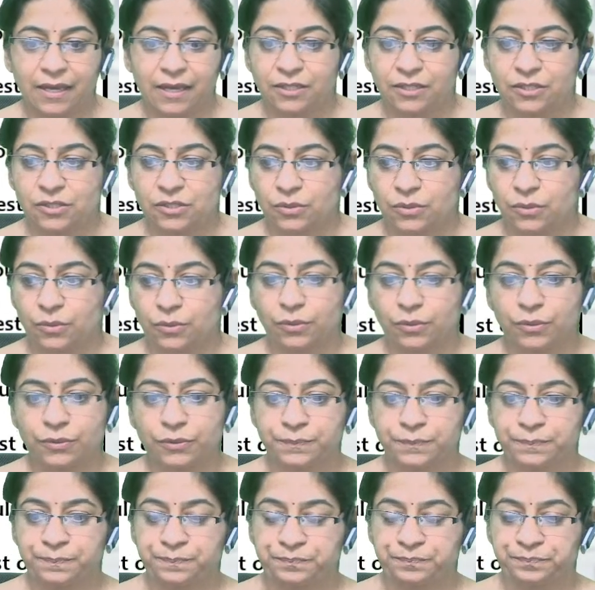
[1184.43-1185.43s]

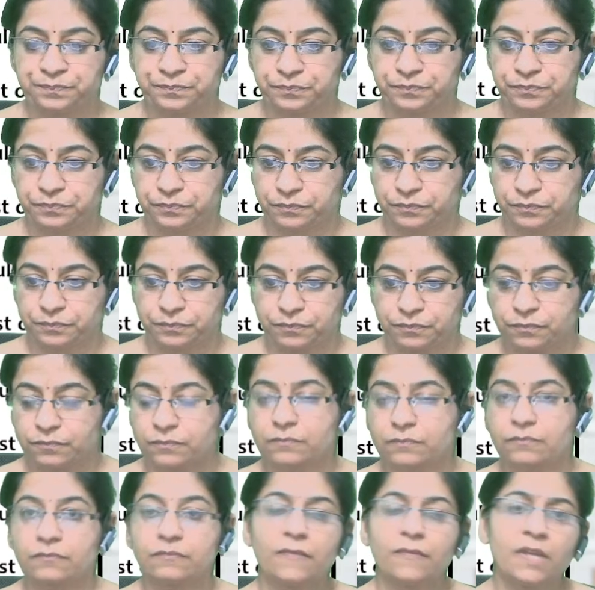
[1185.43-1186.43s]
So
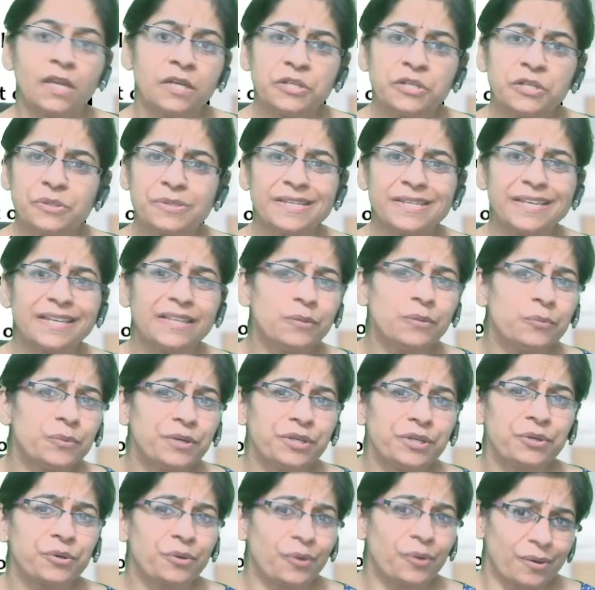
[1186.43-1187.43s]
do you see the
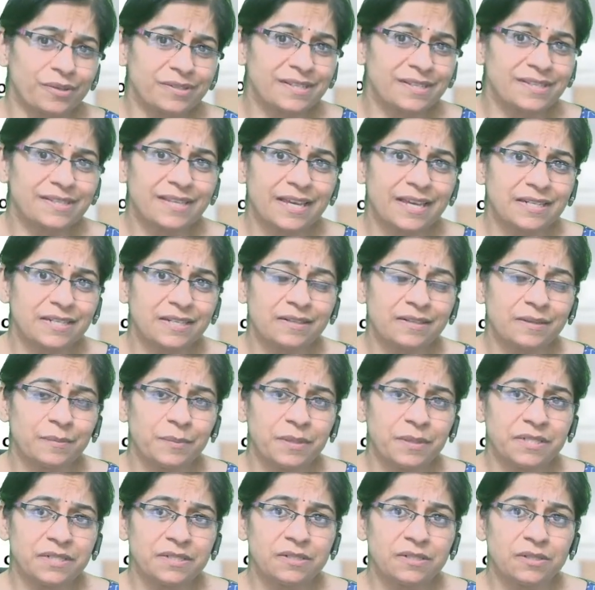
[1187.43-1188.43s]
word cross is getting
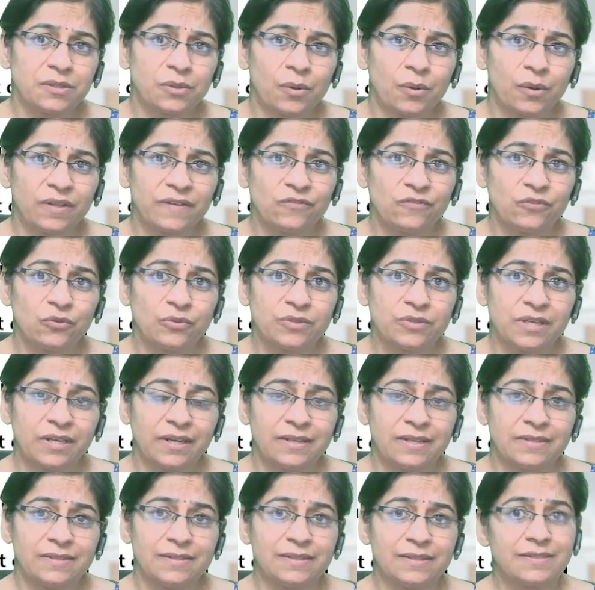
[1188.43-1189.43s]
repeated in all the four
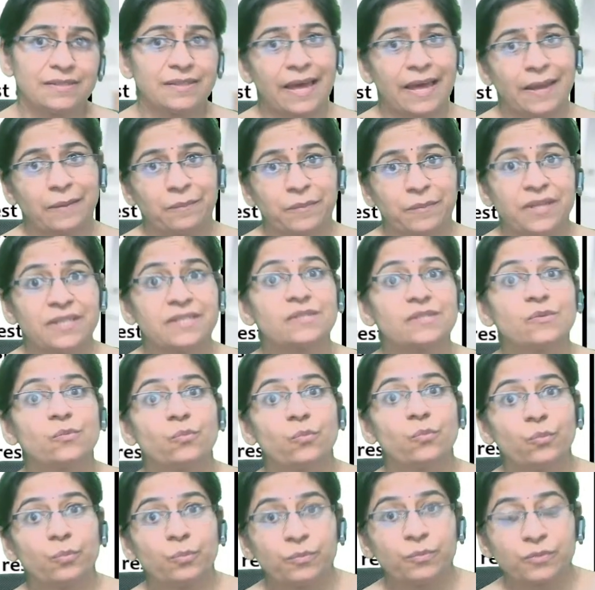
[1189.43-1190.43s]
sentences? That means
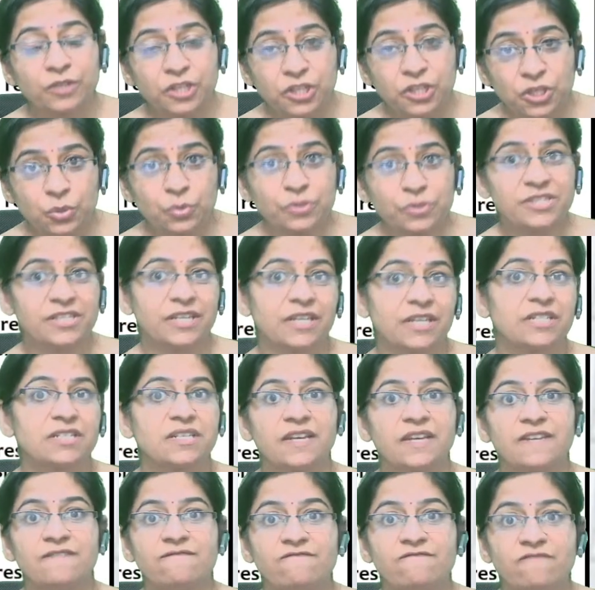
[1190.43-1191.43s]
the usage
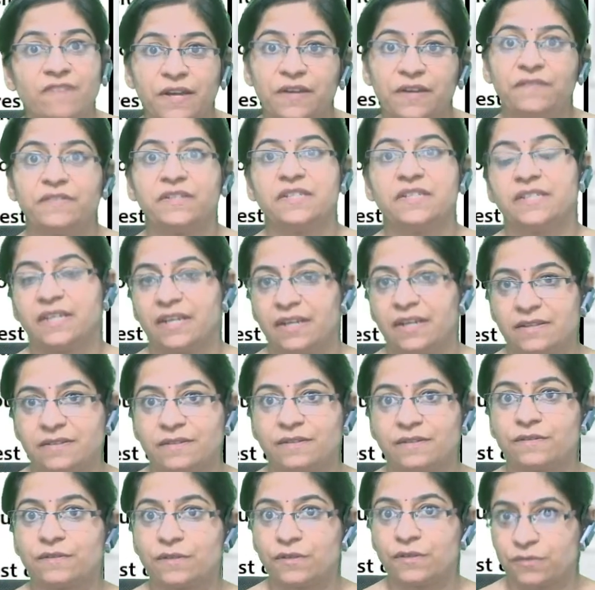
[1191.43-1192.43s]
in one of the
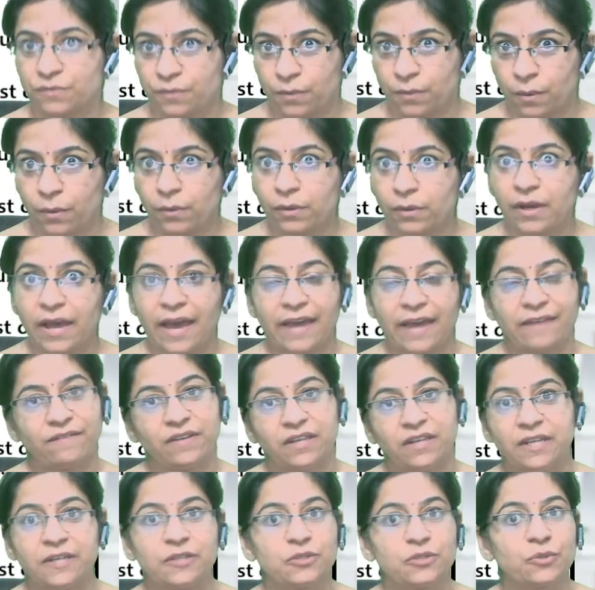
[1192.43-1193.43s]
sentences is wrong and we
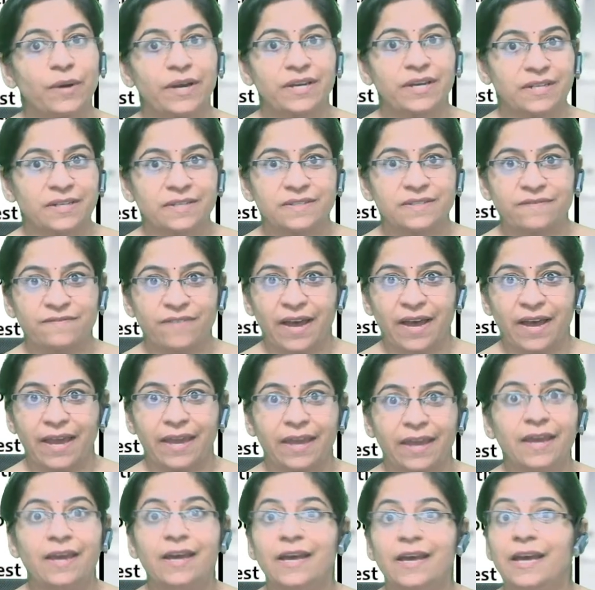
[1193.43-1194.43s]
need to identify.
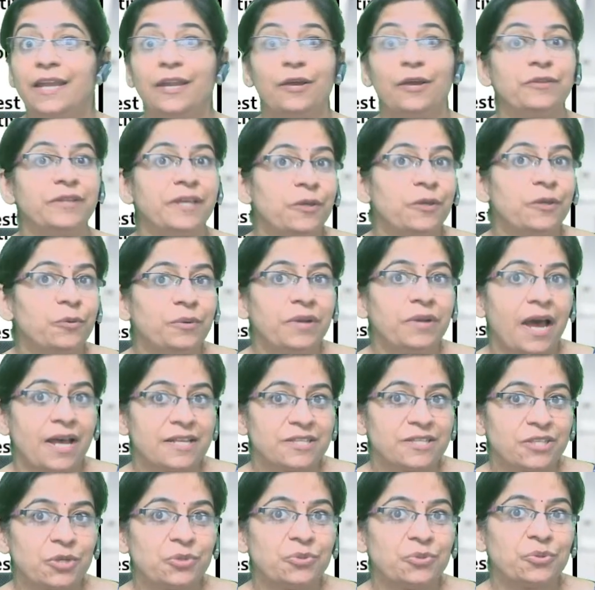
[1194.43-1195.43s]
Now, they don't
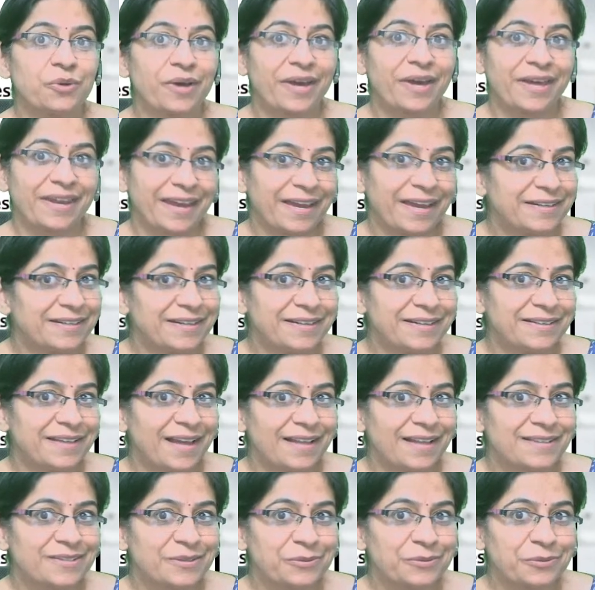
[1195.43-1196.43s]
ask you to correct it.
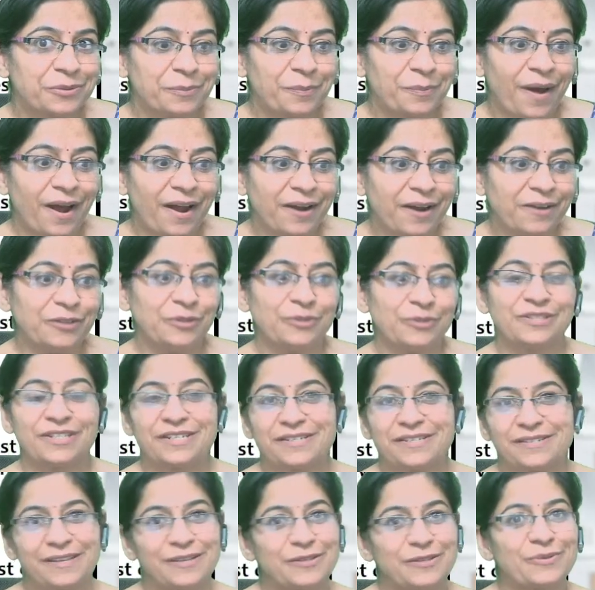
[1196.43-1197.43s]
That's a good part. You
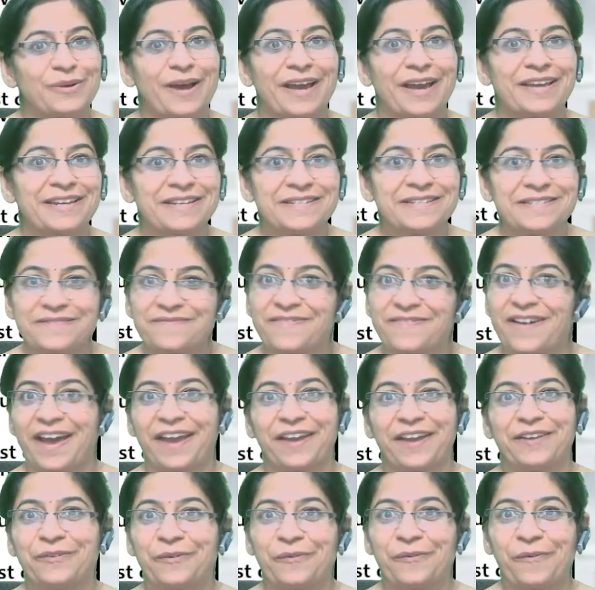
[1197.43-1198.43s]
just need to
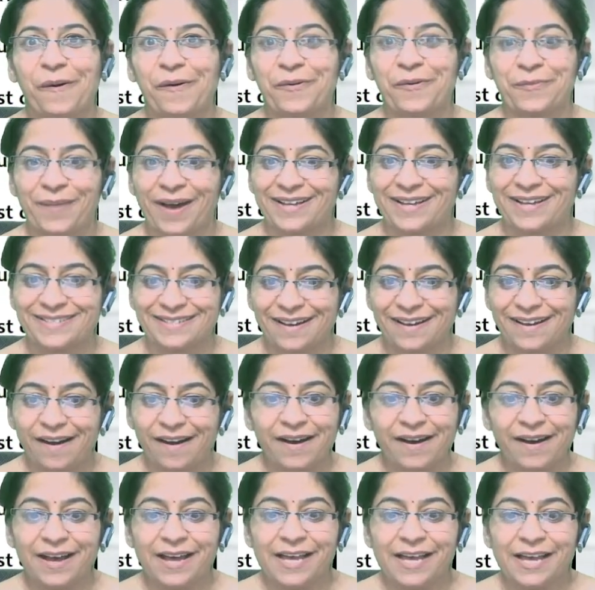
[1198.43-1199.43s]
identify the wrong part here.
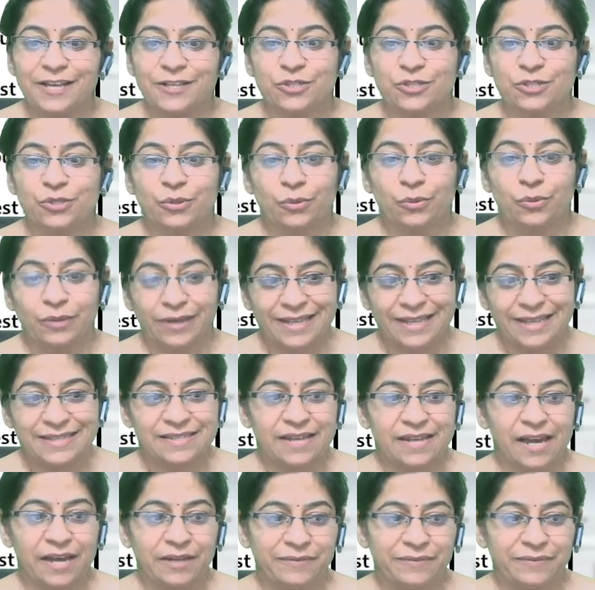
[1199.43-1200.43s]
So let's start with